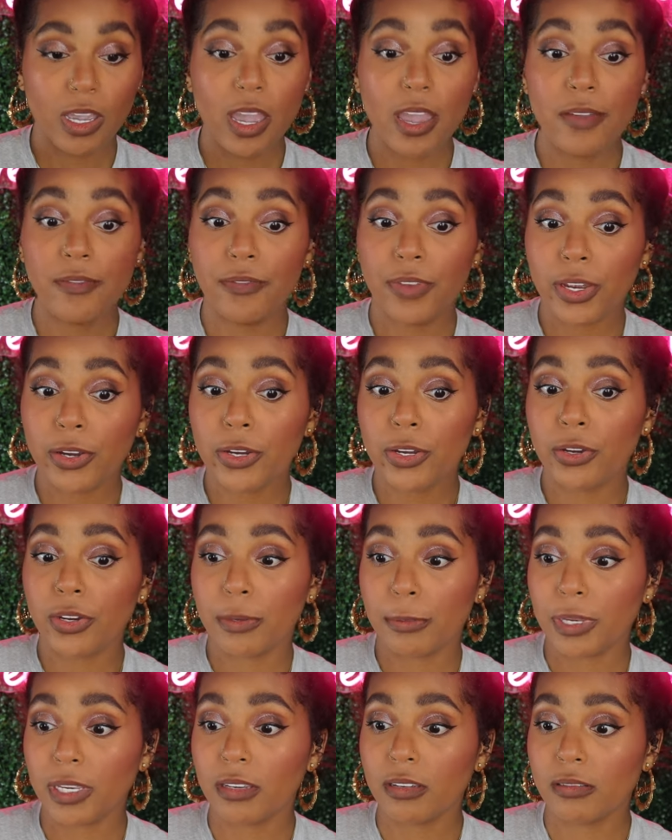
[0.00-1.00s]
And very
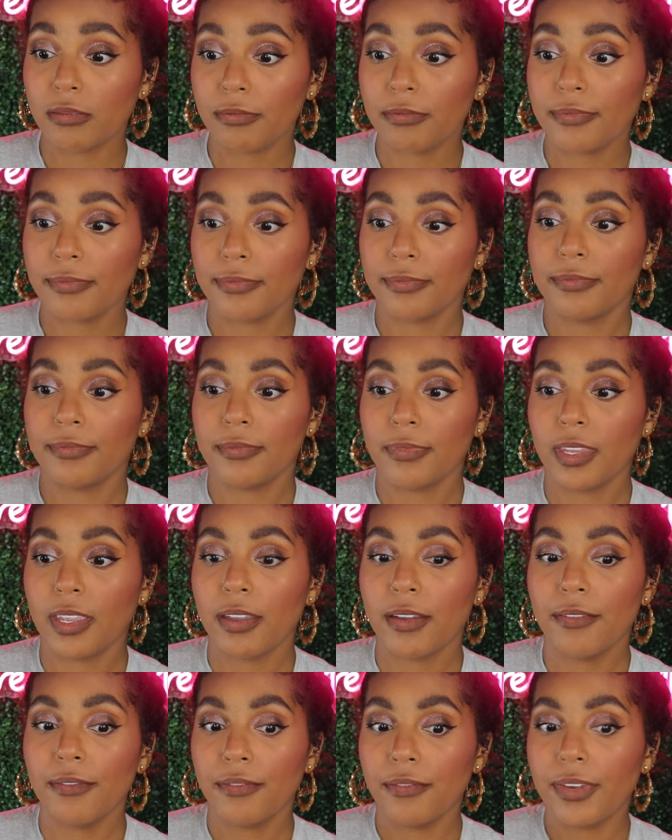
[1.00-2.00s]
creamy.
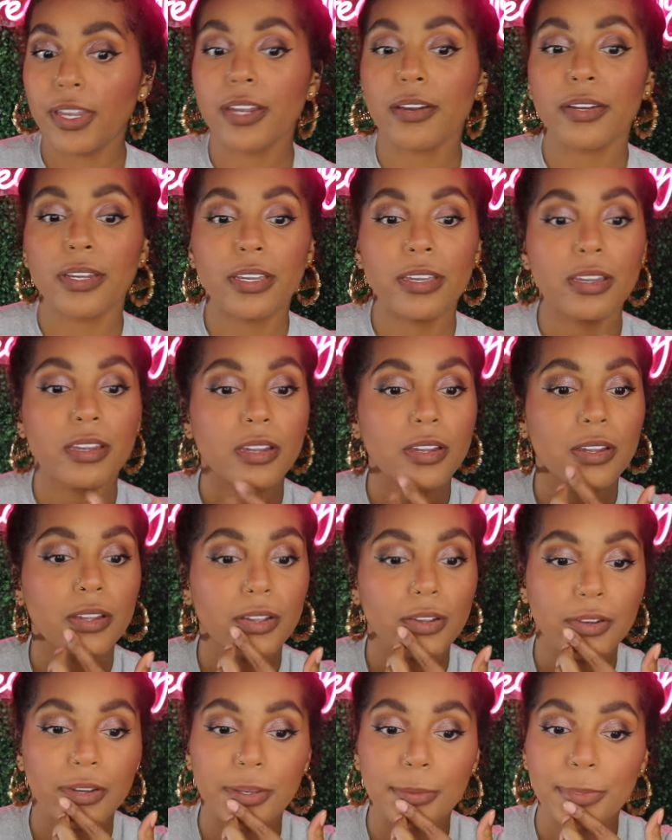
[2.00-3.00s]
Very
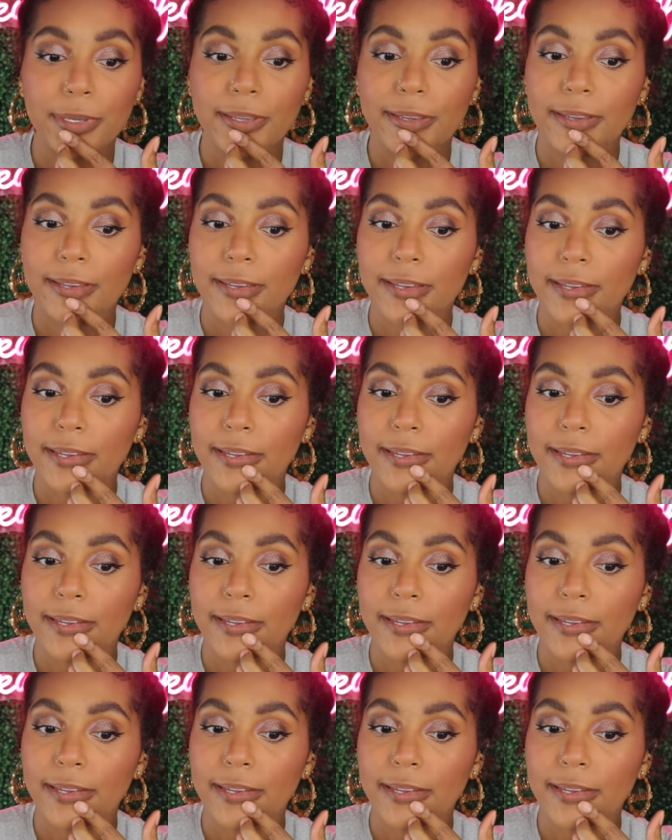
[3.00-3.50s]
creamy.